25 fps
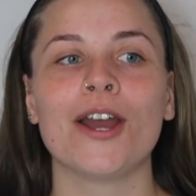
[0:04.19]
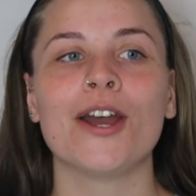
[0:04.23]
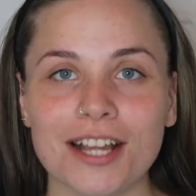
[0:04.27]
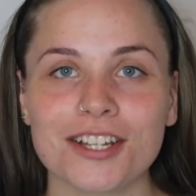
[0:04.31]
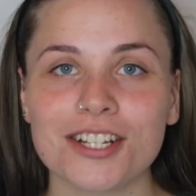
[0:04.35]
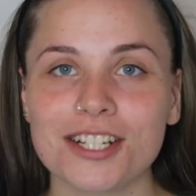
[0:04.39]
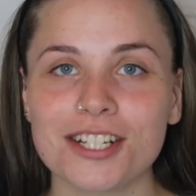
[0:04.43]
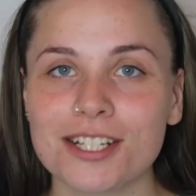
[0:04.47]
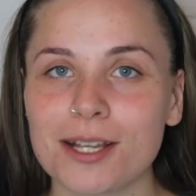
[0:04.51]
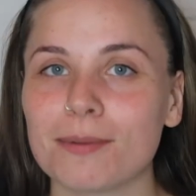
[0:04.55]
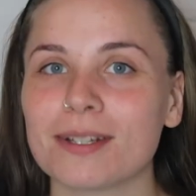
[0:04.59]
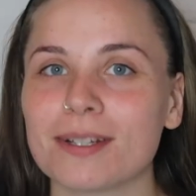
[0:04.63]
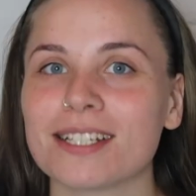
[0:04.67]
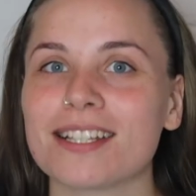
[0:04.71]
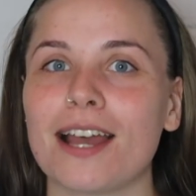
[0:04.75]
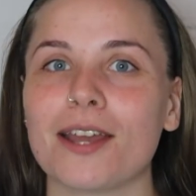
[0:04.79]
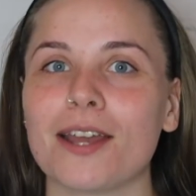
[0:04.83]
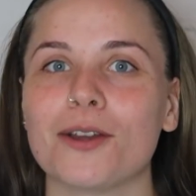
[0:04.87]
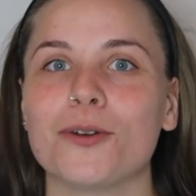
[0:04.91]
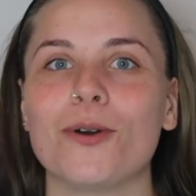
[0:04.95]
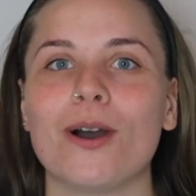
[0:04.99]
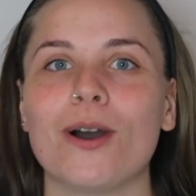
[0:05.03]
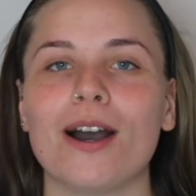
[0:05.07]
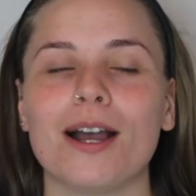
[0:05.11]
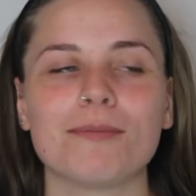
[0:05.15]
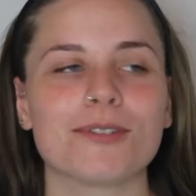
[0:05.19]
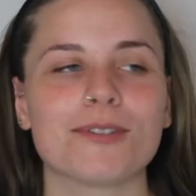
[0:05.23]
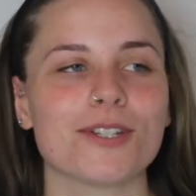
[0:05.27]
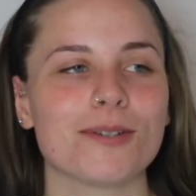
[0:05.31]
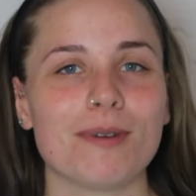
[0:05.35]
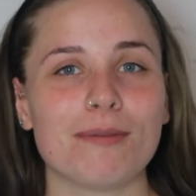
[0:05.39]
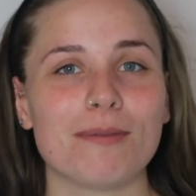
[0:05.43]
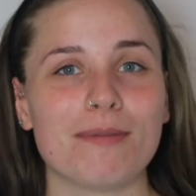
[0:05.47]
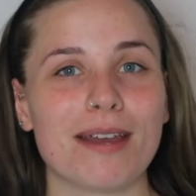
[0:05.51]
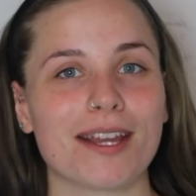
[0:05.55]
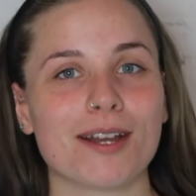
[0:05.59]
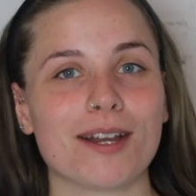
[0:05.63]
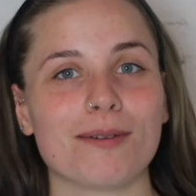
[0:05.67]
As you can tell by the title, I'm doing
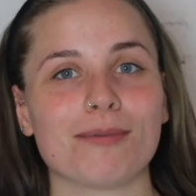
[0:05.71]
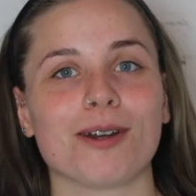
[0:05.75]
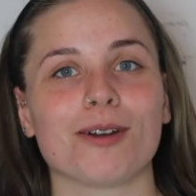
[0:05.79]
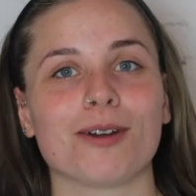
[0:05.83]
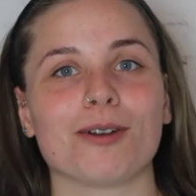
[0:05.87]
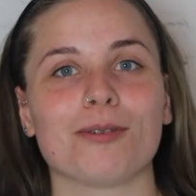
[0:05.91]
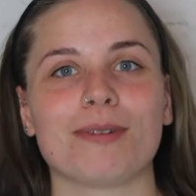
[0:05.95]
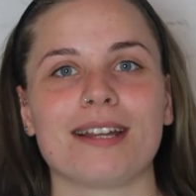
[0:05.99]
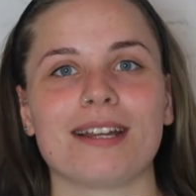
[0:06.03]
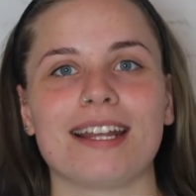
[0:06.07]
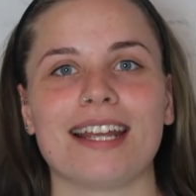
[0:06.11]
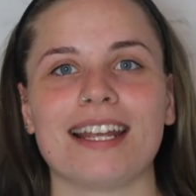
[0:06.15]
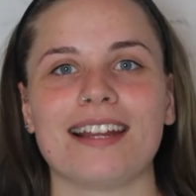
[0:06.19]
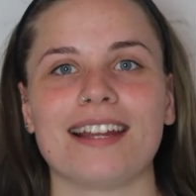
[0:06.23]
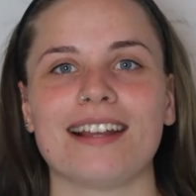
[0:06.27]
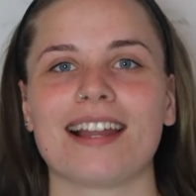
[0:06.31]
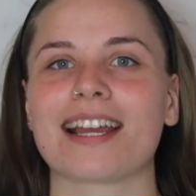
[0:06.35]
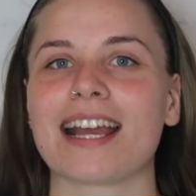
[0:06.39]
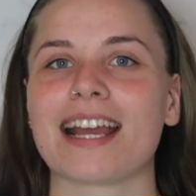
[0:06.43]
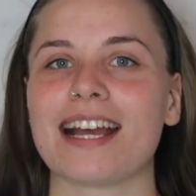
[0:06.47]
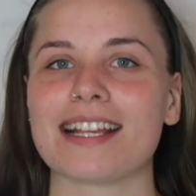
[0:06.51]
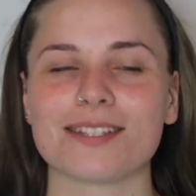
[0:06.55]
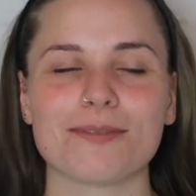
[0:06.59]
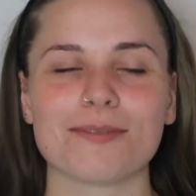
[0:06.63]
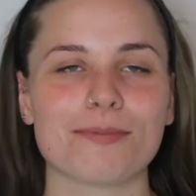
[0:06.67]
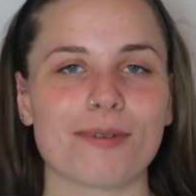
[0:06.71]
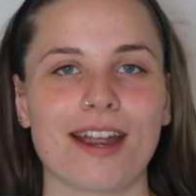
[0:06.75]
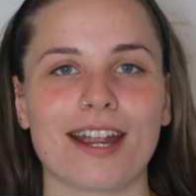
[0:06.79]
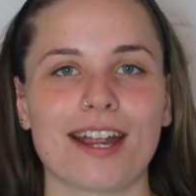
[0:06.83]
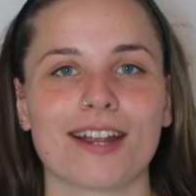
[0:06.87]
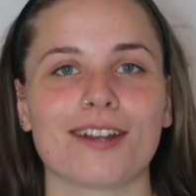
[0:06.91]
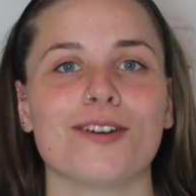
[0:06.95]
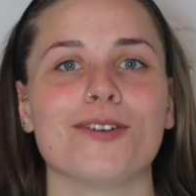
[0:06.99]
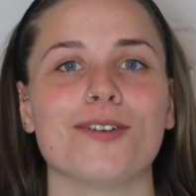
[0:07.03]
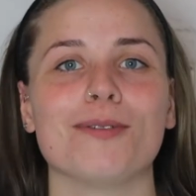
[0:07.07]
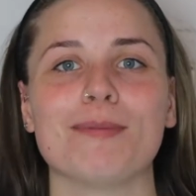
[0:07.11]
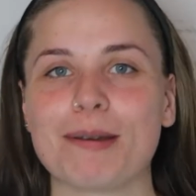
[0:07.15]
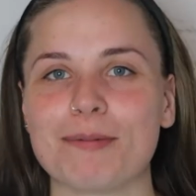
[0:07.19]
my makeup probably like as a
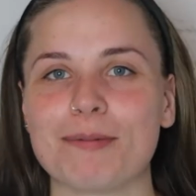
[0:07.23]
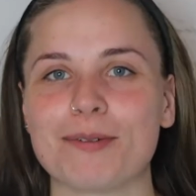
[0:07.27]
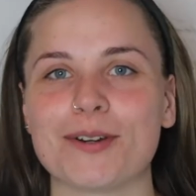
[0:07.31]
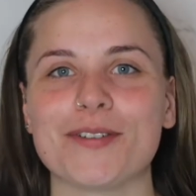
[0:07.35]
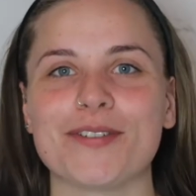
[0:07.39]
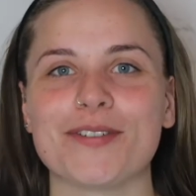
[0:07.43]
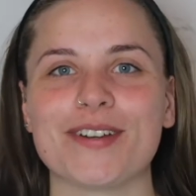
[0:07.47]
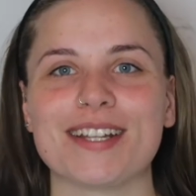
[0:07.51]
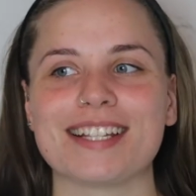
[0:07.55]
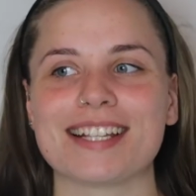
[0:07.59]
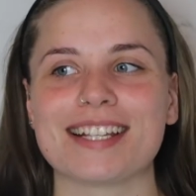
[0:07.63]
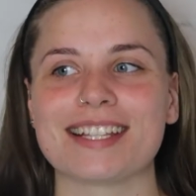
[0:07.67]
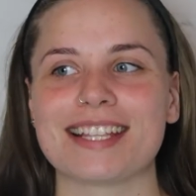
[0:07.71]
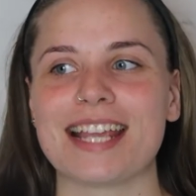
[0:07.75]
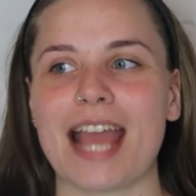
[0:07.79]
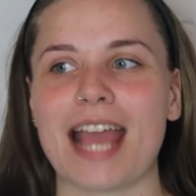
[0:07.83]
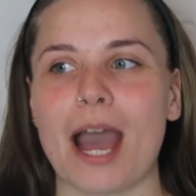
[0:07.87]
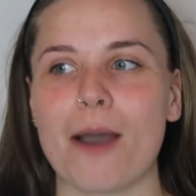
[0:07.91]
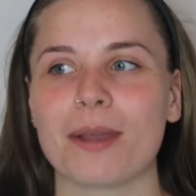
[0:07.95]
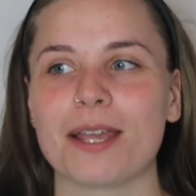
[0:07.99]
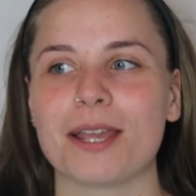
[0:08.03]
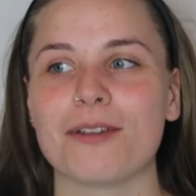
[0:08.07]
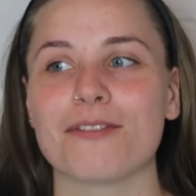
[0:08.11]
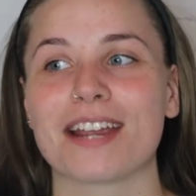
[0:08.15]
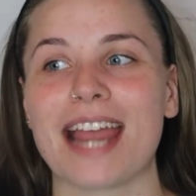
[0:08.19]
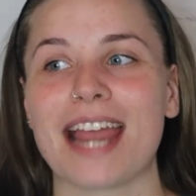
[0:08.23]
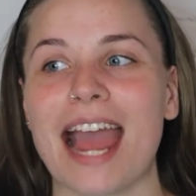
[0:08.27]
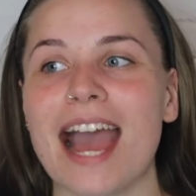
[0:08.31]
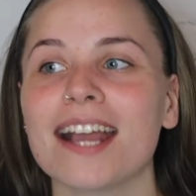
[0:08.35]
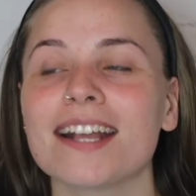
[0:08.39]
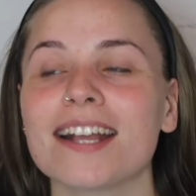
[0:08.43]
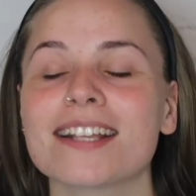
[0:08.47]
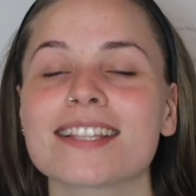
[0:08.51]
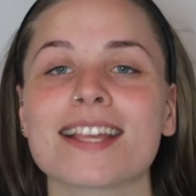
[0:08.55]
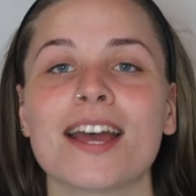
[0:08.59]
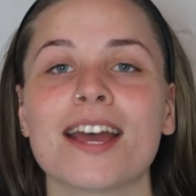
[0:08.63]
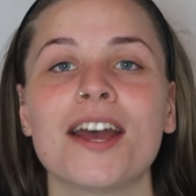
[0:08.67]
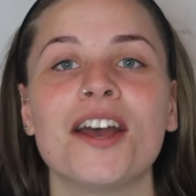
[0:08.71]
prank on my boyfriend to see how he
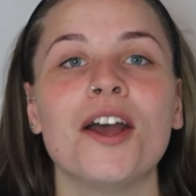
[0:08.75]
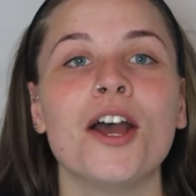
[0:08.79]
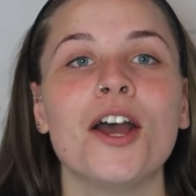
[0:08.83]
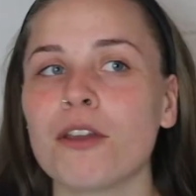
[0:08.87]
reacts.